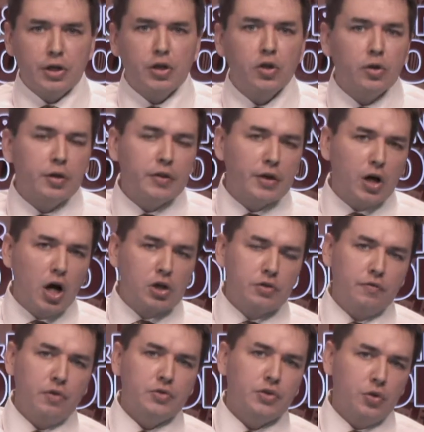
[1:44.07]
including the
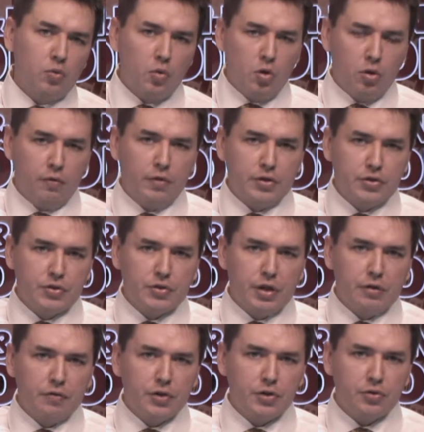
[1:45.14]
controversial role of
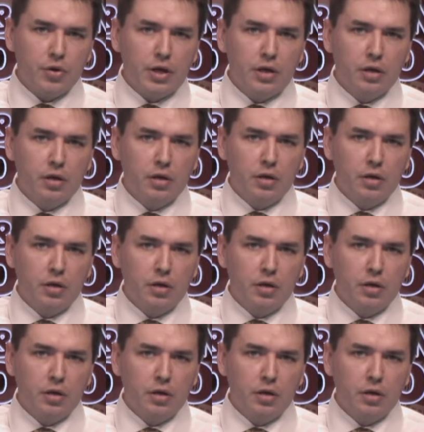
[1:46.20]
legislative history,